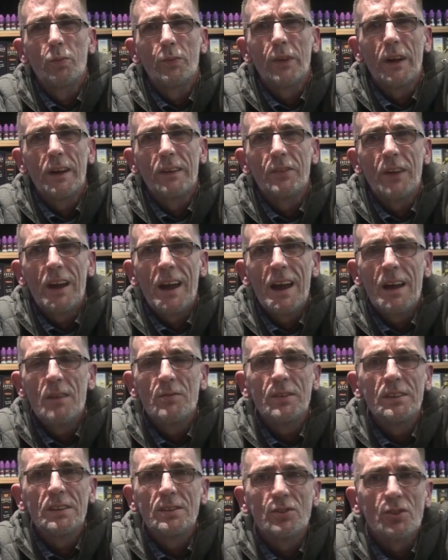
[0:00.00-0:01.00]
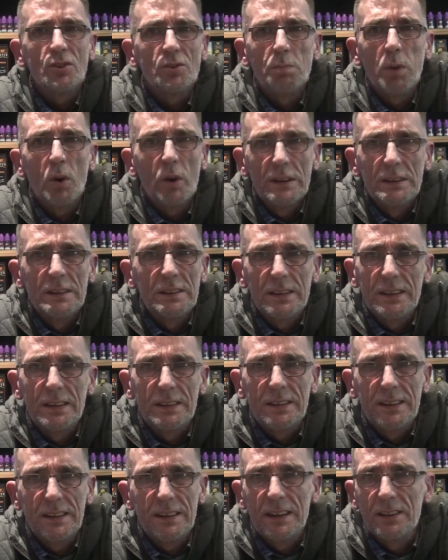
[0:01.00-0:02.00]
the evidence is pointing to
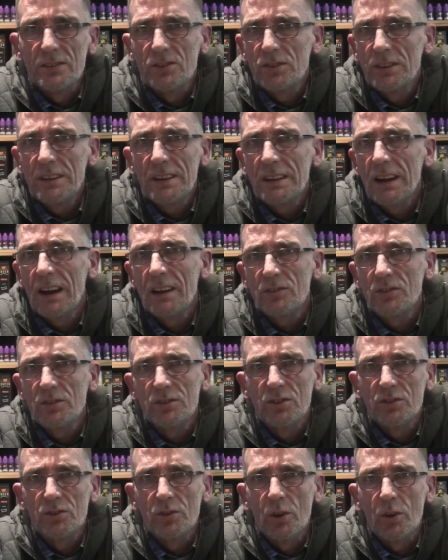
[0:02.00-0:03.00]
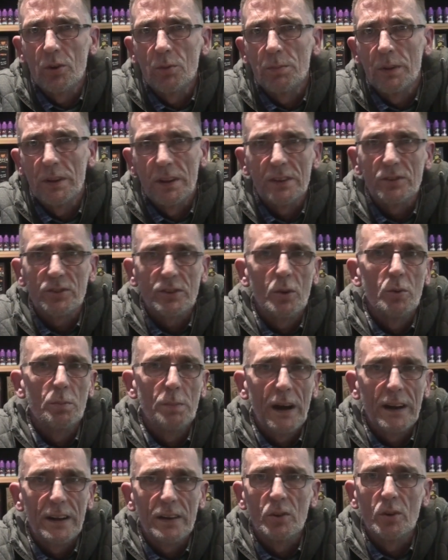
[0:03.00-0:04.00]
the THC cartridges now, but they're still
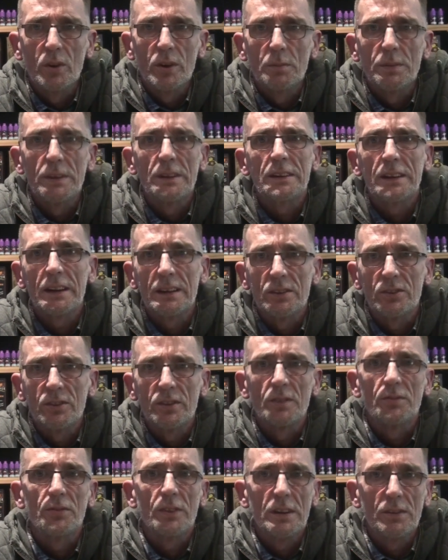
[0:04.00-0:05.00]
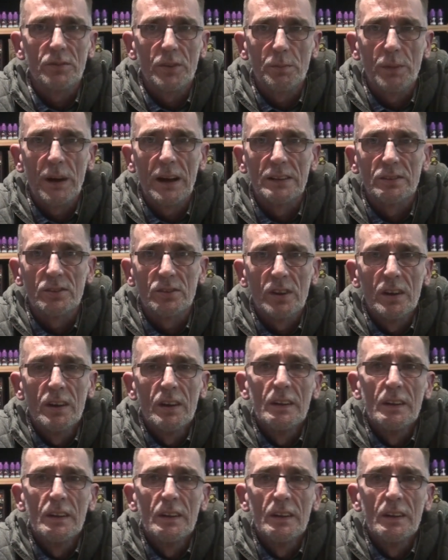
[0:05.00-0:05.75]
banging on about the kids and the flavour bans.